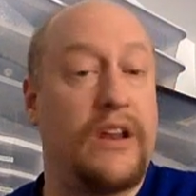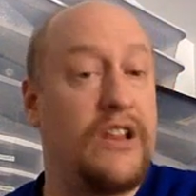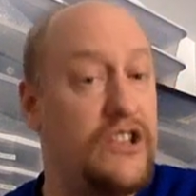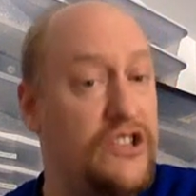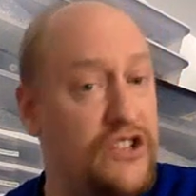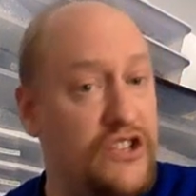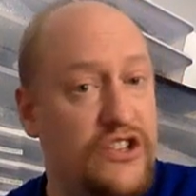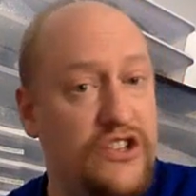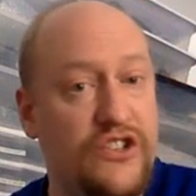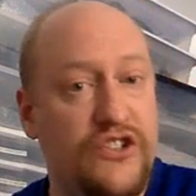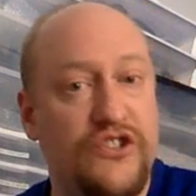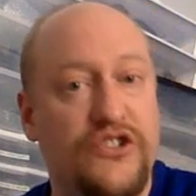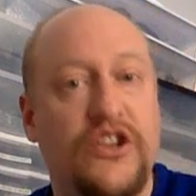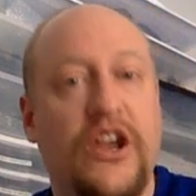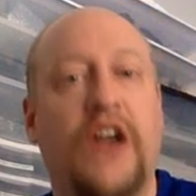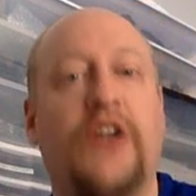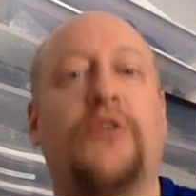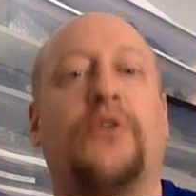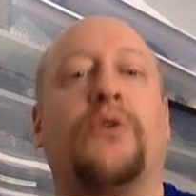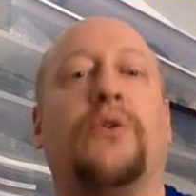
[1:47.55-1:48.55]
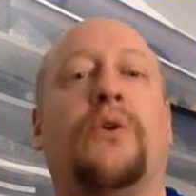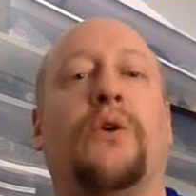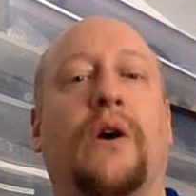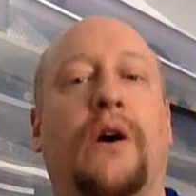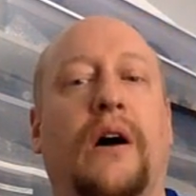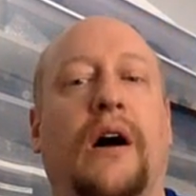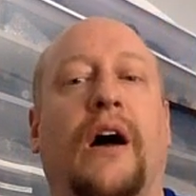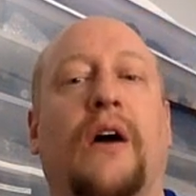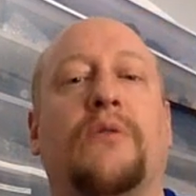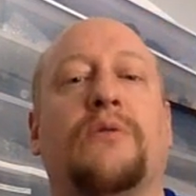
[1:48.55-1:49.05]
In
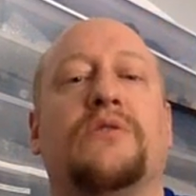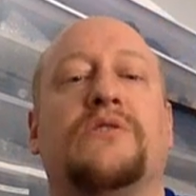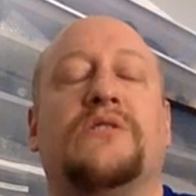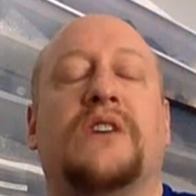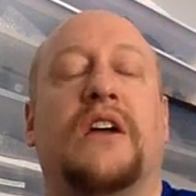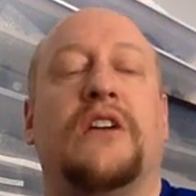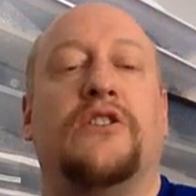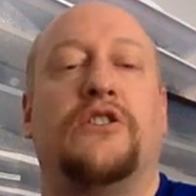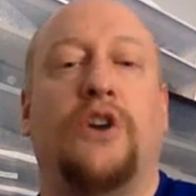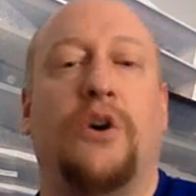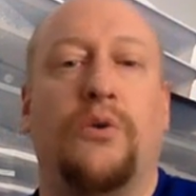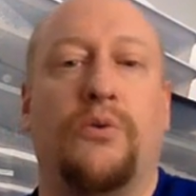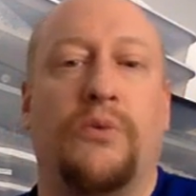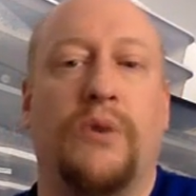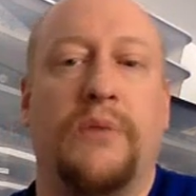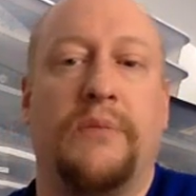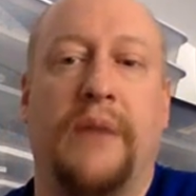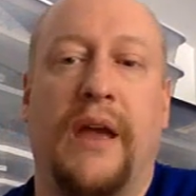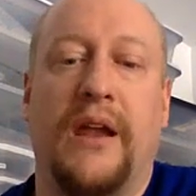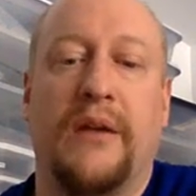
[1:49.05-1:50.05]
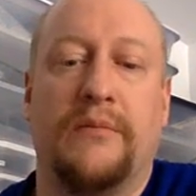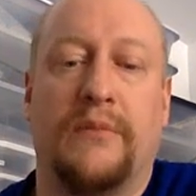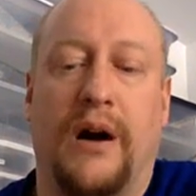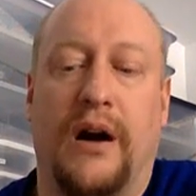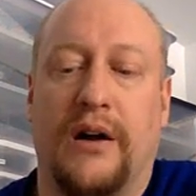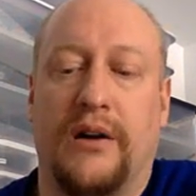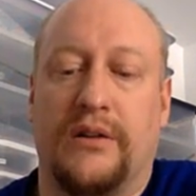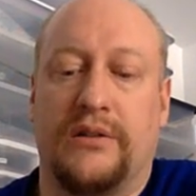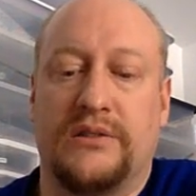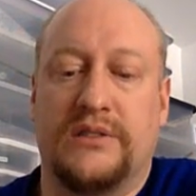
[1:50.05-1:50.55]
general, I would say don't repaint
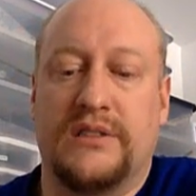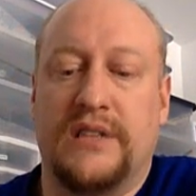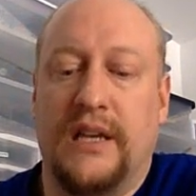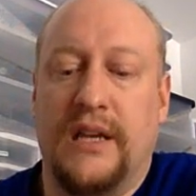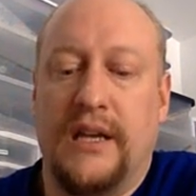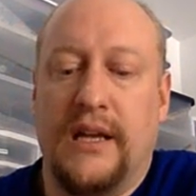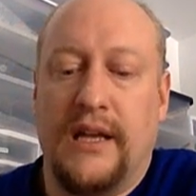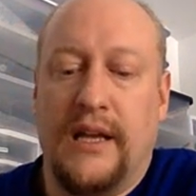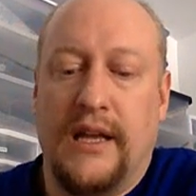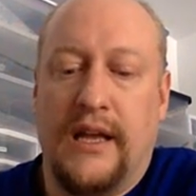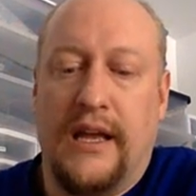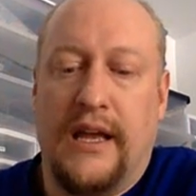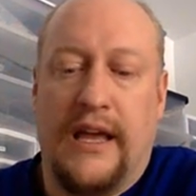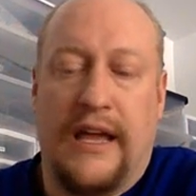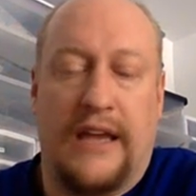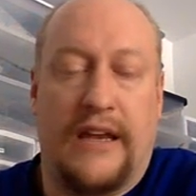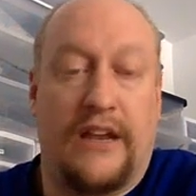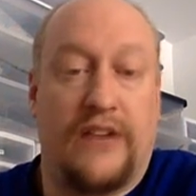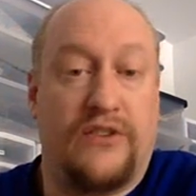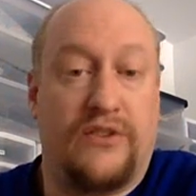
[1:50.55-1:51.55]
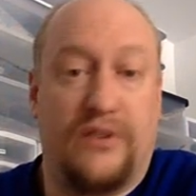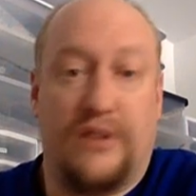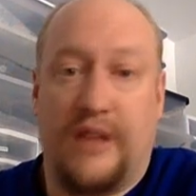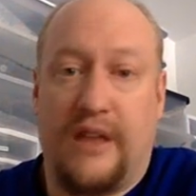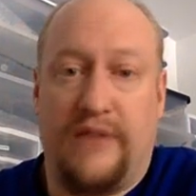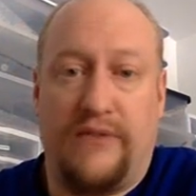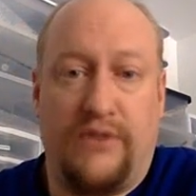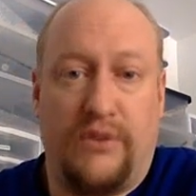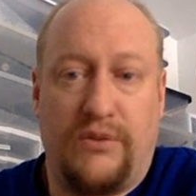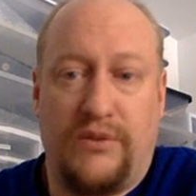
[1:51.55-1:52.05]
models. And I certainly
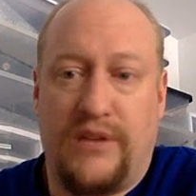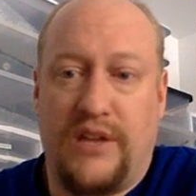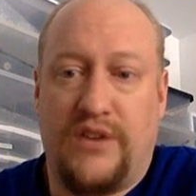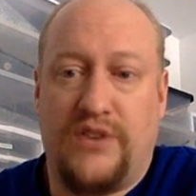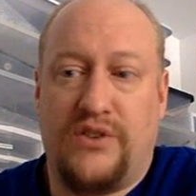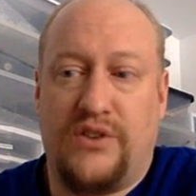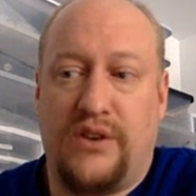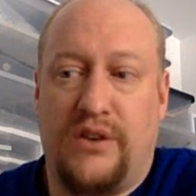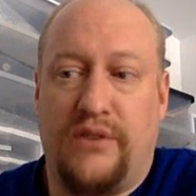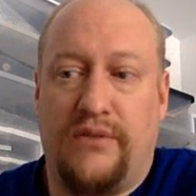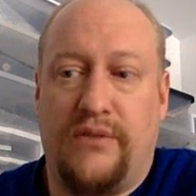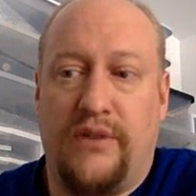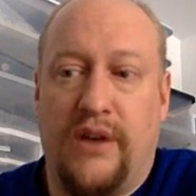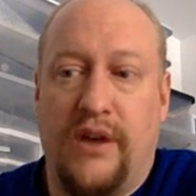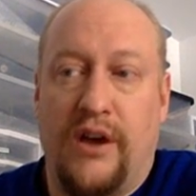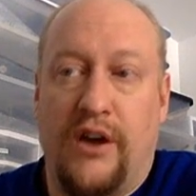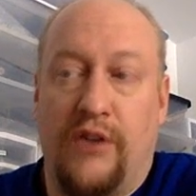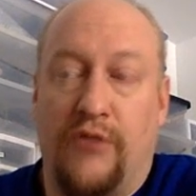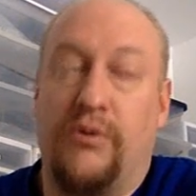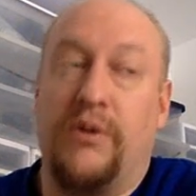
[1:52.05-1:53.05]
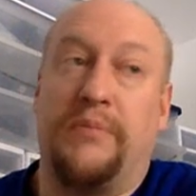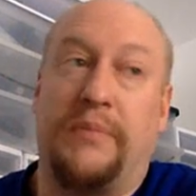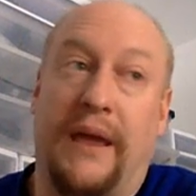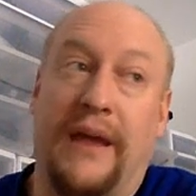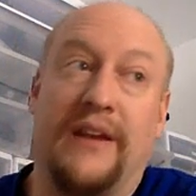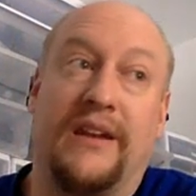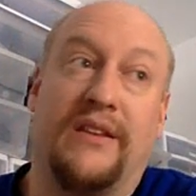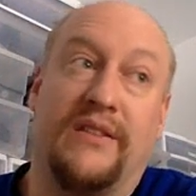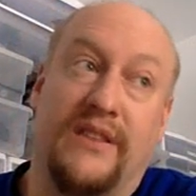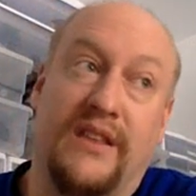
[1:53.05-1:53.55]
have no intention of
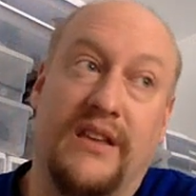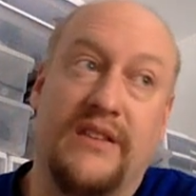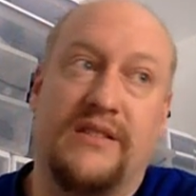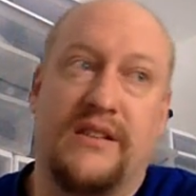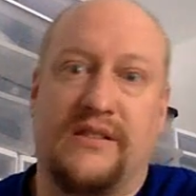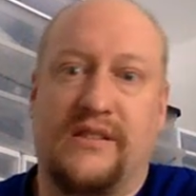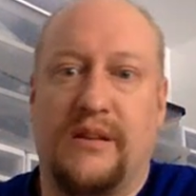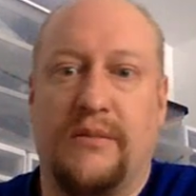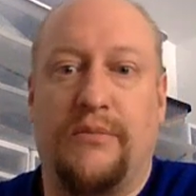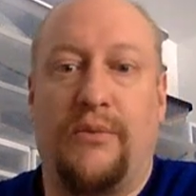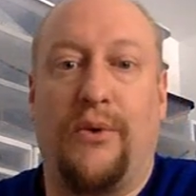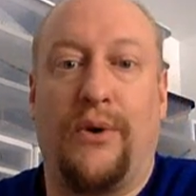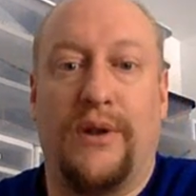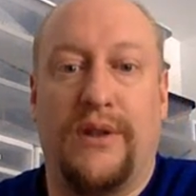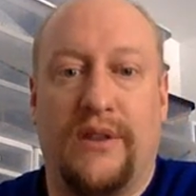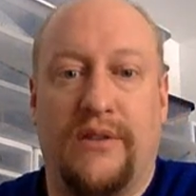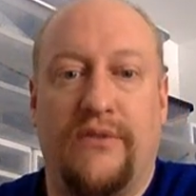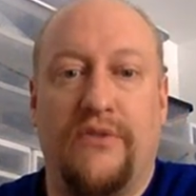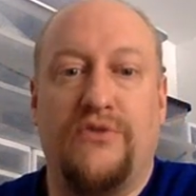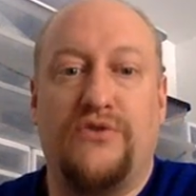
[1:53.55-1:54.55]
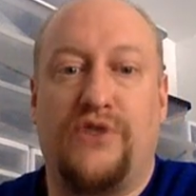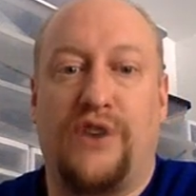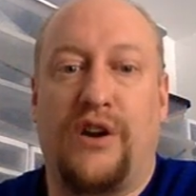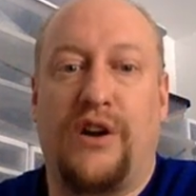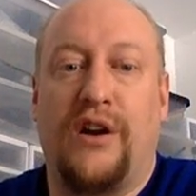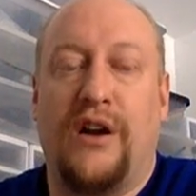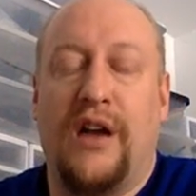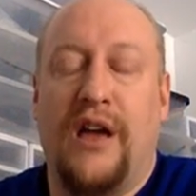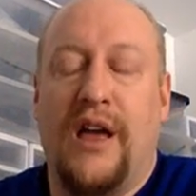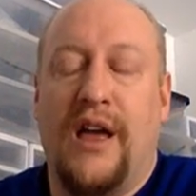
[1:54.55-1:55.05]
repainting these at some point in the
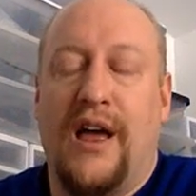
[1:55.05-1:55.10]
future.